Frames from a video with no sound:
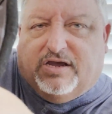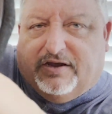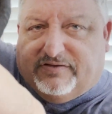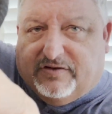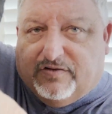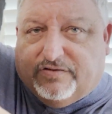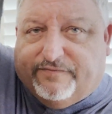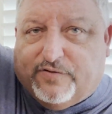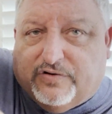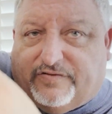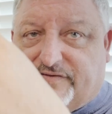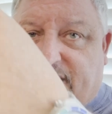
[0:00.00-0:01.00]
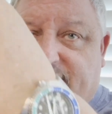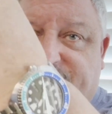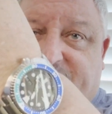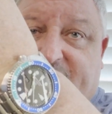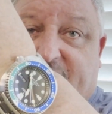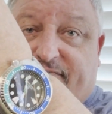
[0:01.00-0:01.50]
those folks' heads
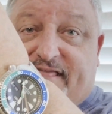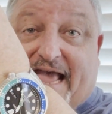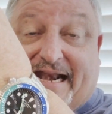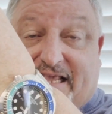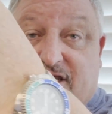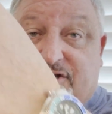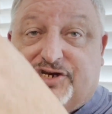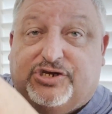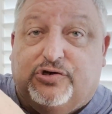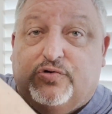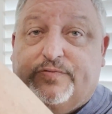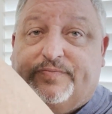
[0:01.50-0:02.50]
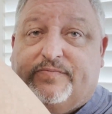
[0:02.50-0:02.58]
that have that issue.